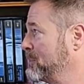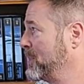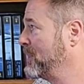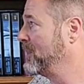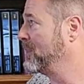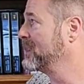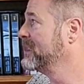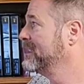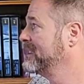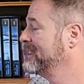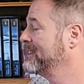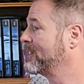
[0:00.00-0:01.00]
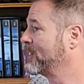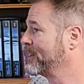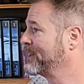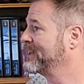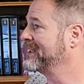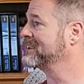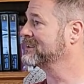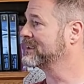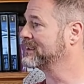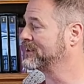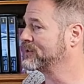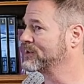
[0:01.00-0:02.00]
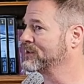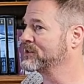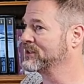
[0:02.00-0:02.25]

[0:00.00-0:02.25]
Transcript: Paul are the things that the church